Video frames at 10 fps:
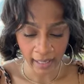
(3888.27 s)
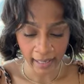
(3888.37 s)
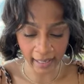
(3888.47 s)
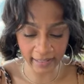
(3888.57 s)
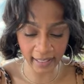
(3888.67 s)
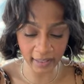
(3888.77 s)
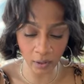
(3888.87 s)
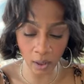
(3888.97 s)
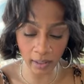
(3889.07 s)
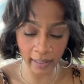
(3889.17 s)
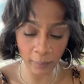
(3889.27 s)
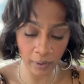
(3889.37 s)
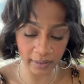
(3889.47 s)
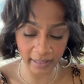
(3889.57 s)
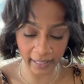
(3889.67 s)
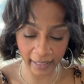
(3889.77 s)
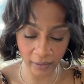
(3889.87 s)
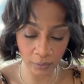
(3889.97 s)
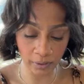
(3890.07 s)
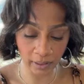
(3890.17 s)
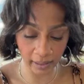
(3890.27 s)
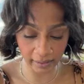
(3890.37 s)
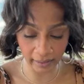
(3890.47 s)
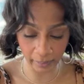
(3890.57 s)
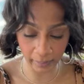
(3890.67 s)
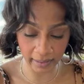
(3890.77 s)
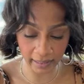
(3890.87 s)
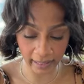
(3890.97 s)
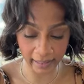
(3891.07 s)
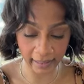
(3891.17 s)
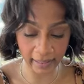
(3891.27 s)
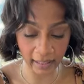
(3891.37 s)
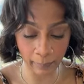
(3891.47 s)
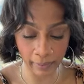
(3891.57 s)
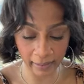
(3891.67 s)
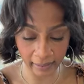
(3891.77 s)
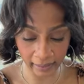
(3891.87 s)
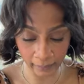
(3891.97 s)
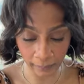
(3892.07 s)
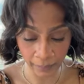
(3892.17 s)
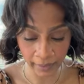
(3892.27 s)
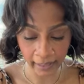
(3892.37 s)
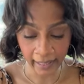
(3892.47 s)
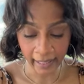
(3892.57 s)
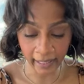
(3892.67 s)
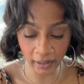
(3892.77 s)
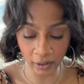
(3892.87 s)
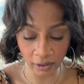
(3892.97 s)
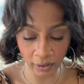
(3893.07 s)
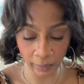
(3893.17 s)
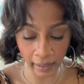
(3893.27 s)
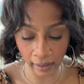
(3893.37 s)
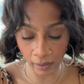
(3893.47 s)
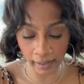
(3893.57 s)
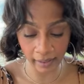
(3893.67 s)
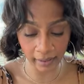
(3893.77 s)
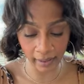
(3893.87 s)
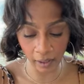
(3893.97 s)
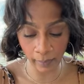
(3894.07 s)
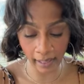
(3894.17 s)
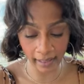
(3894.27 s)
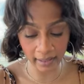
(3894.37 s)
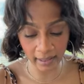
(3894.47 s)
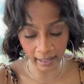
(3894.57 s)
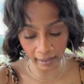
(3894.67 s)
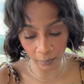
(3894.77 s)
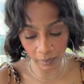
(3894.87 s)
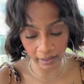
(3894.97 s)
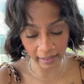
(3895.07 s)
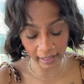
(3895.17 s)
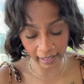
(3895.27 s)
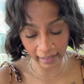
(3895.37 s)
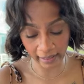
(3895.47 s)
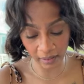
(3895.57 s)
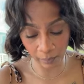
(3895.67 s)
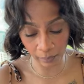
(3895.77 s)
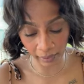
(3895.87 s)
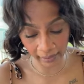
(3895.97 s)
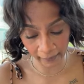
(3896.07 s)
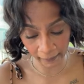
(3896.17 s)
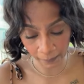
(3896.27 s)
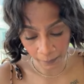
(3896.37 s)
It says, All at once the angel touched him and said, Get up and eat. He looked around, and there by his head was a cake and some bread.